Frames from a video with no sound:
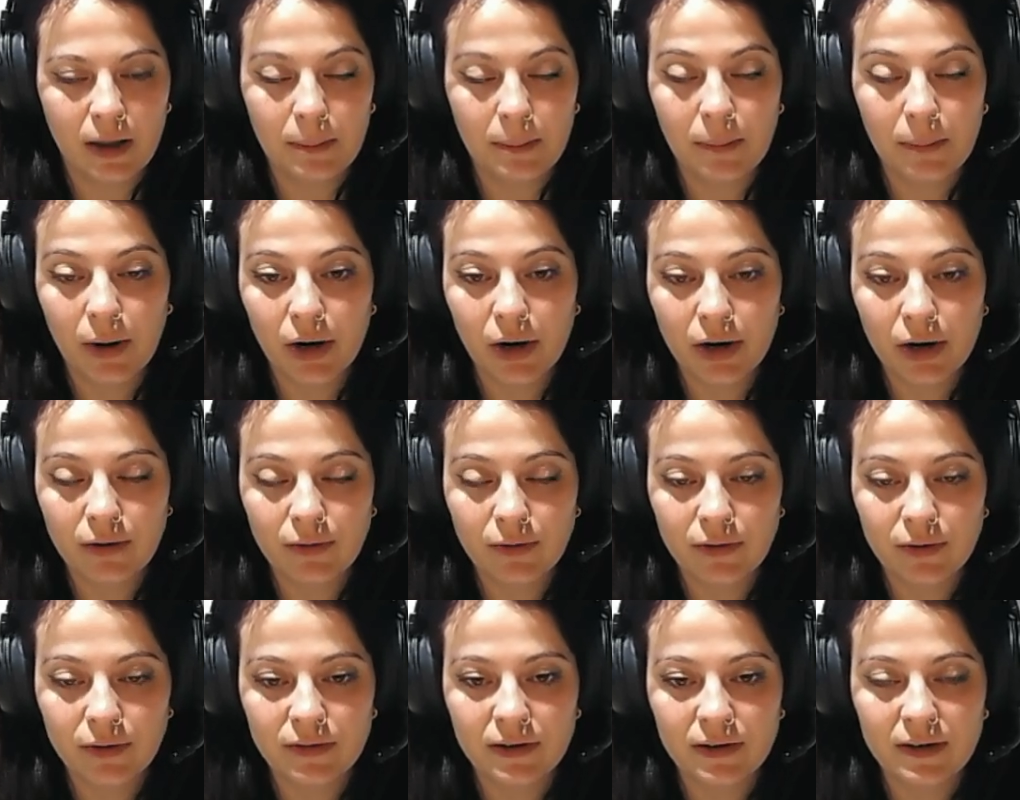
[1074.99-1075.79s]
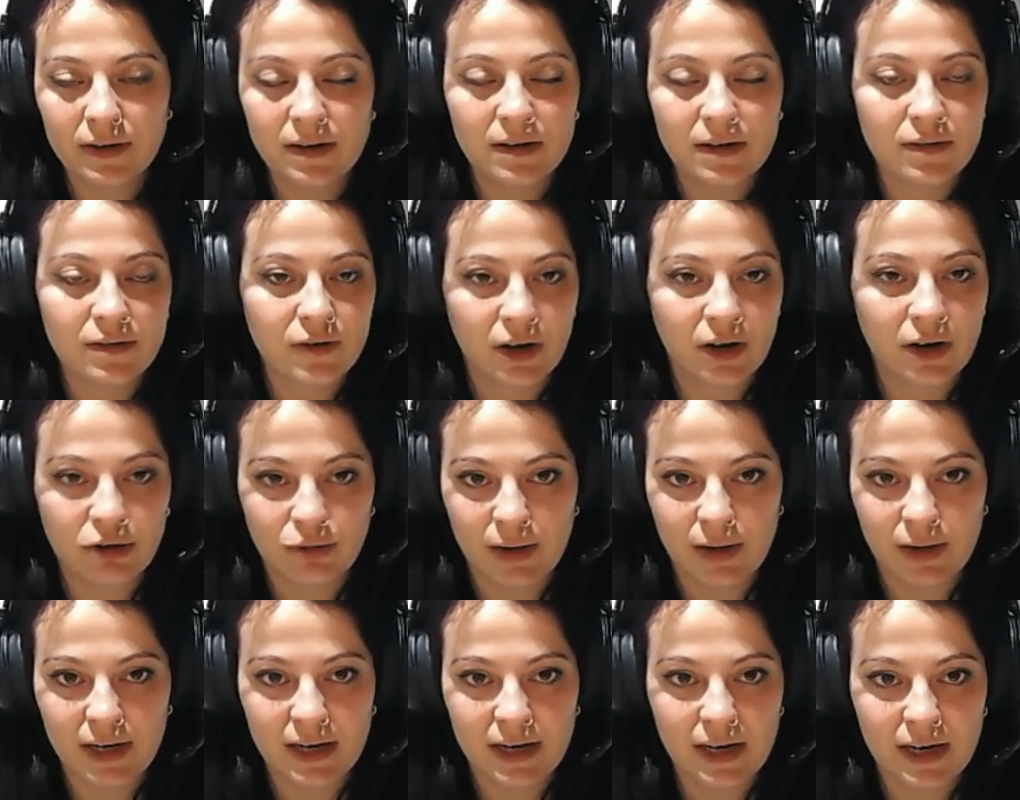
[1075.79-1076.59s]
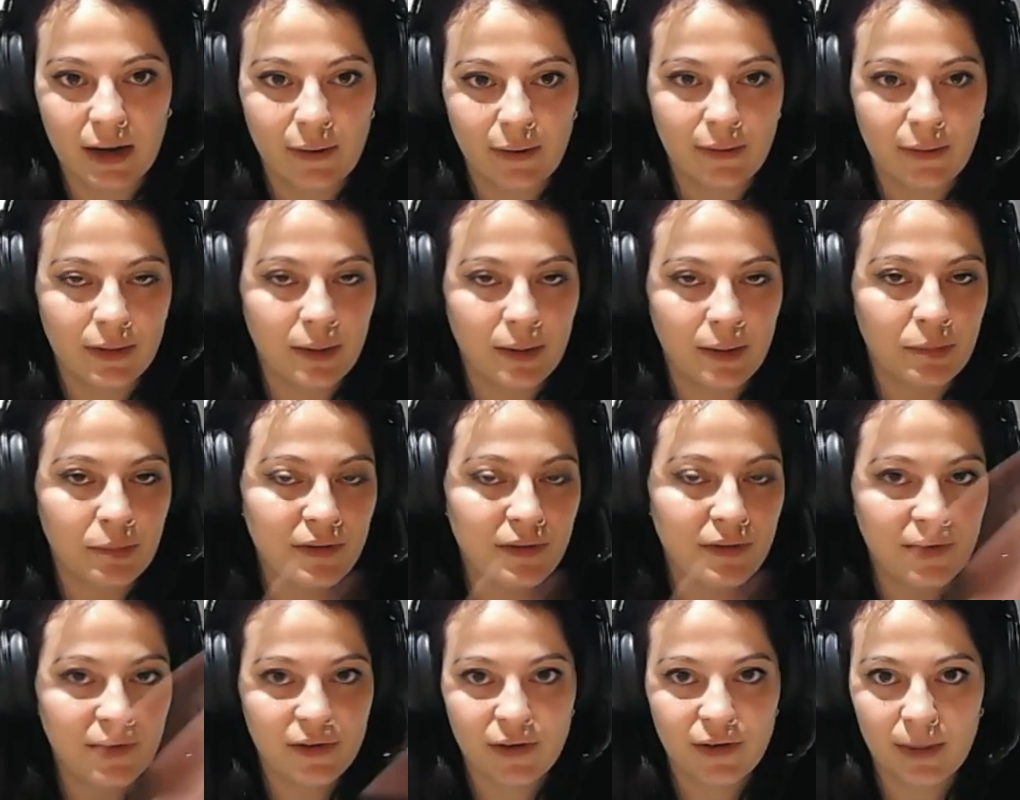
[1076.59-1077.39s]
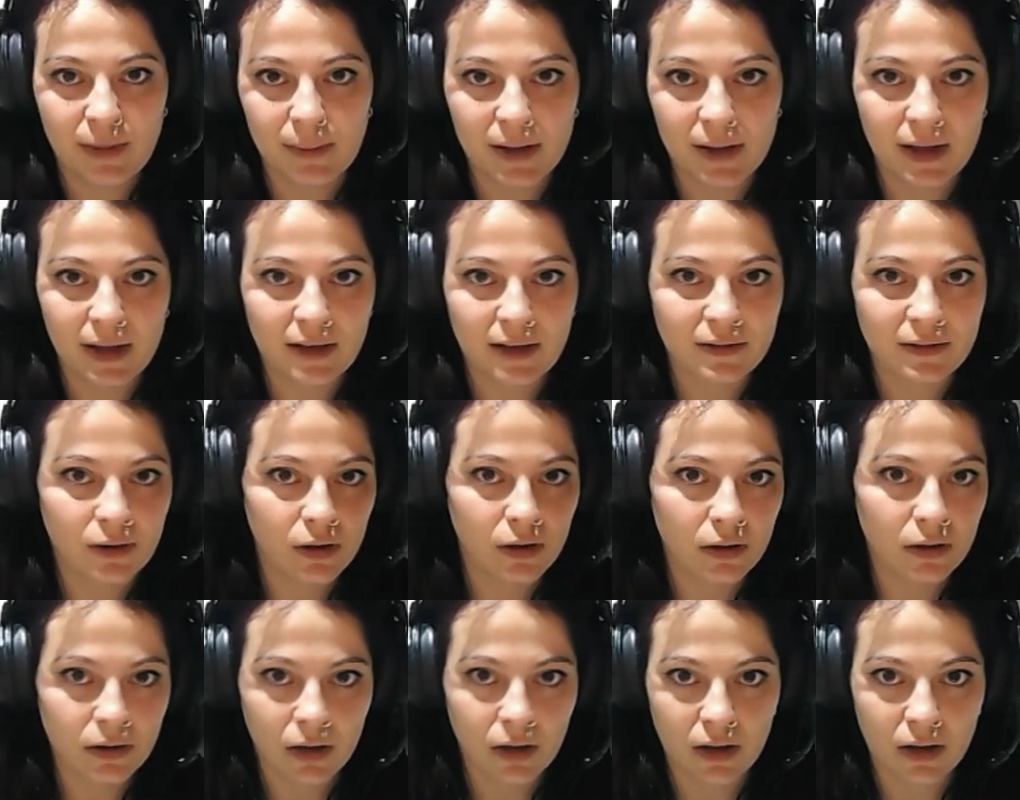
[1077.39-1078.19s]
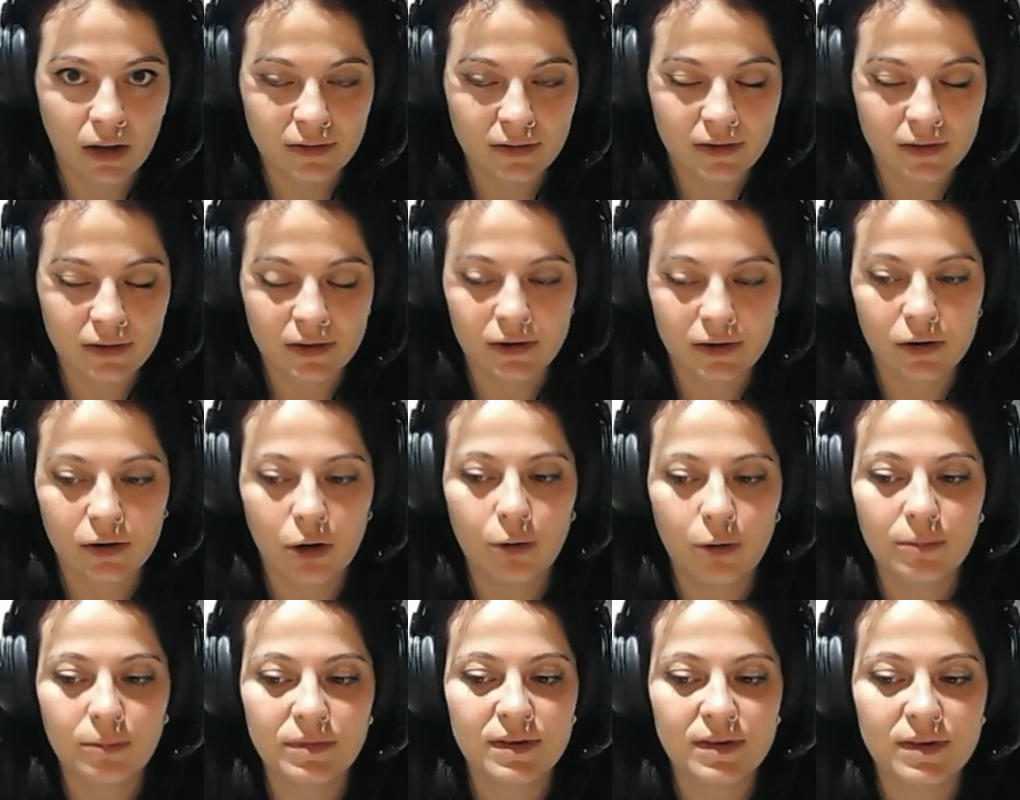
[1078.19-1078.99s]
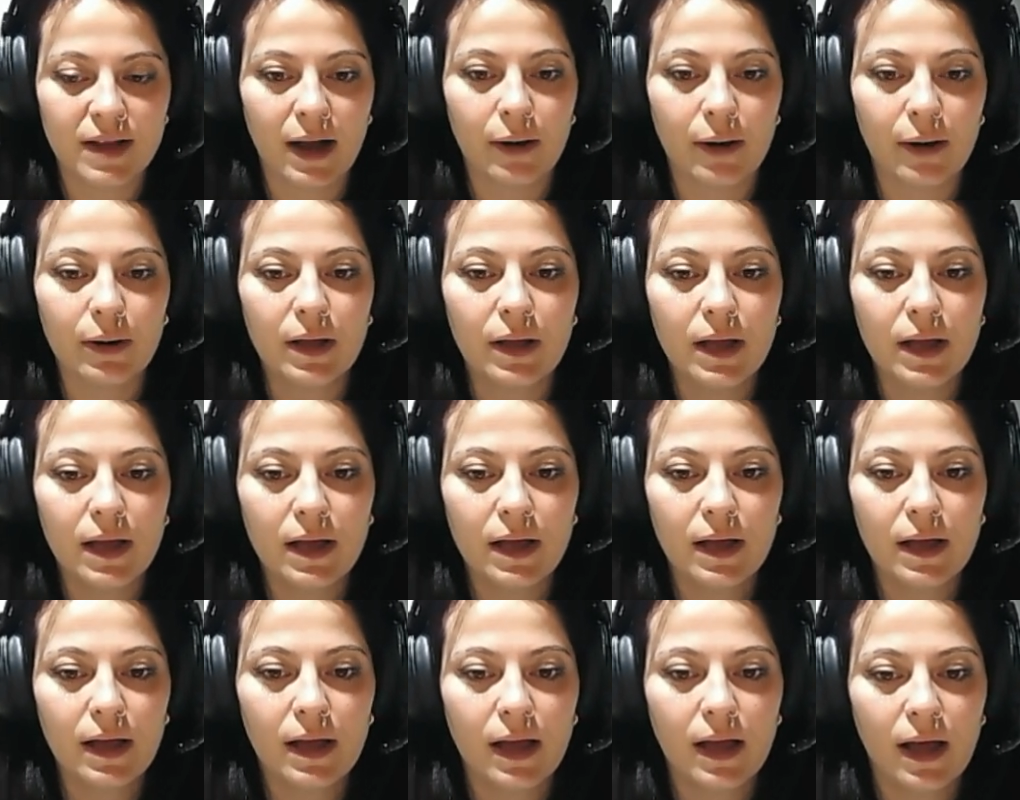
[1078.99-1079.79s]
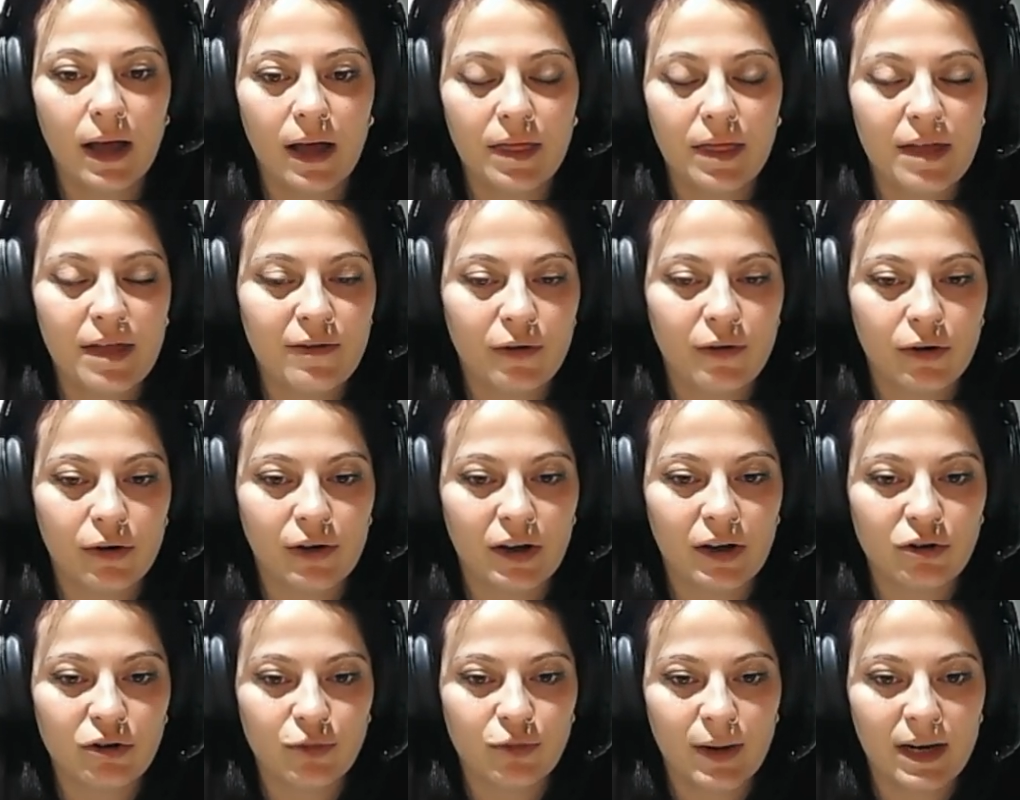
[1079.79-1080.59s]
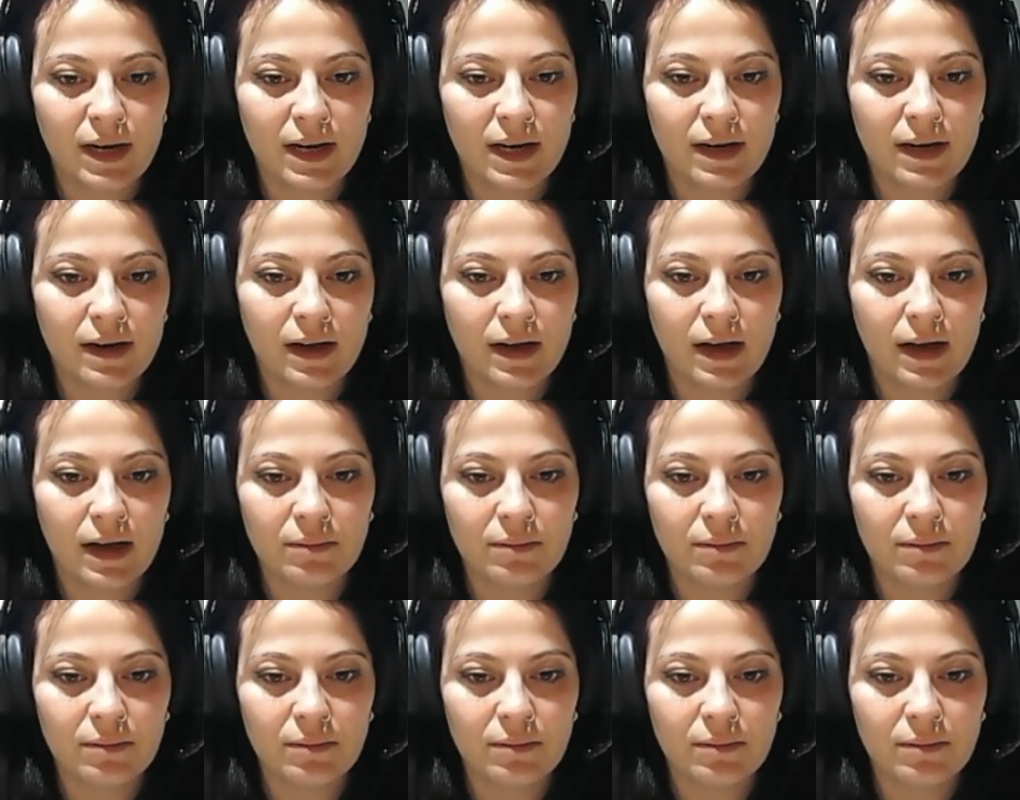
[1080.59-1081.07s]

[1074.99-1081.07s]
Parker Roseland, he's graduated now. The previous family has all gone to their homes now. They've all graduated.